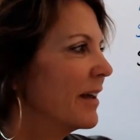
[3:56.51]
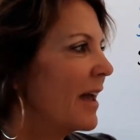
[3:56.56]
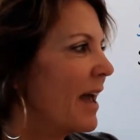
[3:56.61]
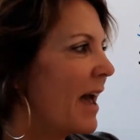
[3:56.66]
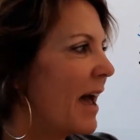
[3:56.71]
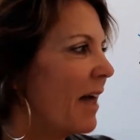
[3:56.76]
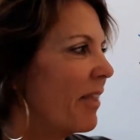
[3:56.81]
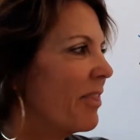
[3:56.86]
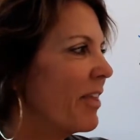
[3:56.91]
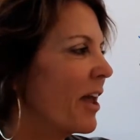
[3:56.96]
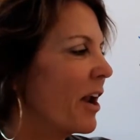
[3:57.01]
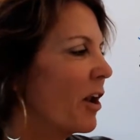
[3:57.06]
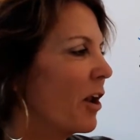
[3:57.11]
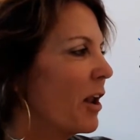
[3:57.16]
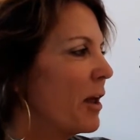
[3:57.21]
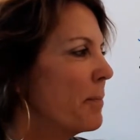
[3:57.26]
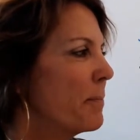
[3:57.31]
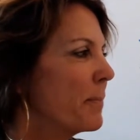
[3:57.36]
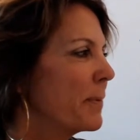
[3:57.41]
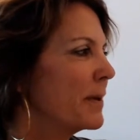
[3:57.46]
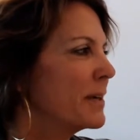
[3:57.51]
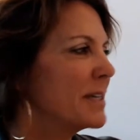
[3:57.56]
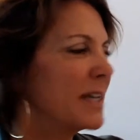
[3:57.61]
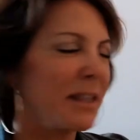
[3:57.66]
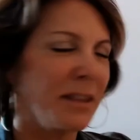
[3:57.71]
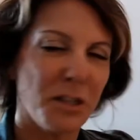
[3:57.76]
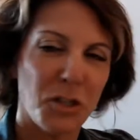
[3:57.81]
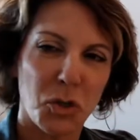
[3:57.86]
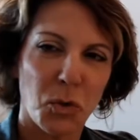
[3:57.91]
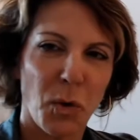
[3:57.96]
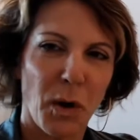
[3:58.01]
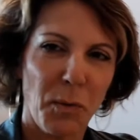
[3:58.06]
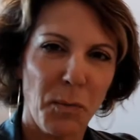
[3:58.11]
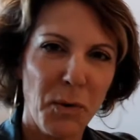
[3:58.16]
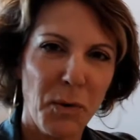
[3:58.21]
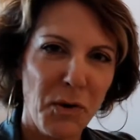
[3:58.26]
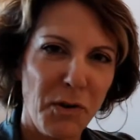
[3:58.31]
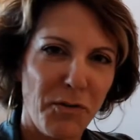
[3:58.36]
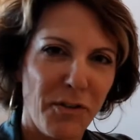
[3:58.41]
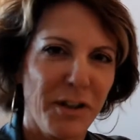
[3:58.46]
Add that all up and take the square
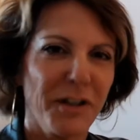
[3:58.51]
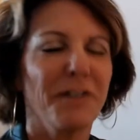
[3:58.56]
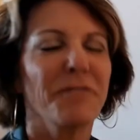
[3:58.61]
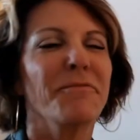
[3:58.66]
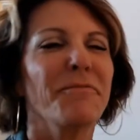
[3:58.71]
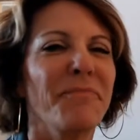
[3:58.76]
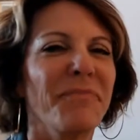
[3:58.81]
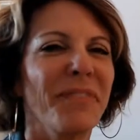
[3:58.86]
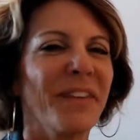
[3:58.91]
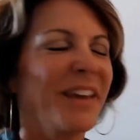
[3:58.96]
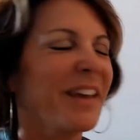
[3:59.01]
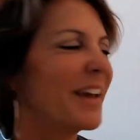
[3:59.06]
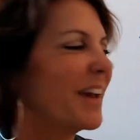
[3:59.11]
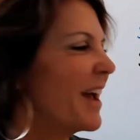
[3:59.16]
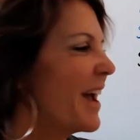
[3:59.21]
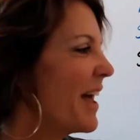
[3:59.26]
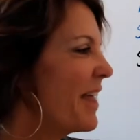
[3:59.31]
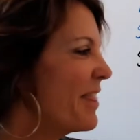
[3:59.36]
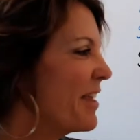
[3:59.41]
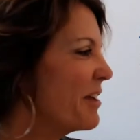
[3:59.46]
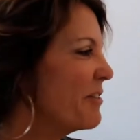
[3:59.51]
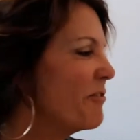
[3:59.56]
root of it. And then